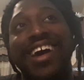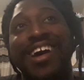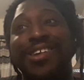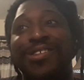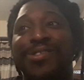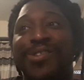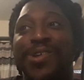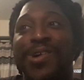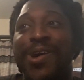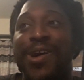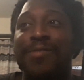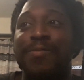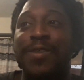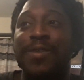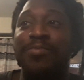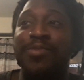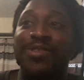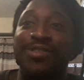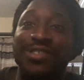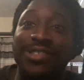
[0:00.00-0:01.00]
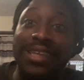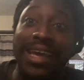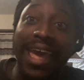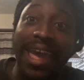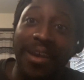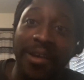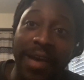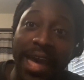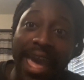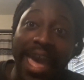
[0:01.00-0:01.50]
I don't know how I'm supposed to
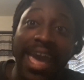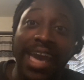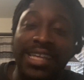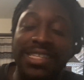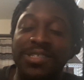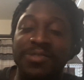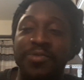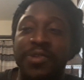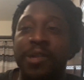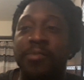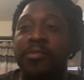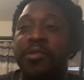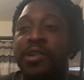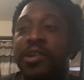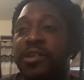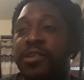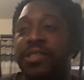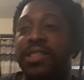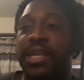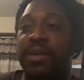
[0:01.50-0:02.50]
act when I'm on Earth.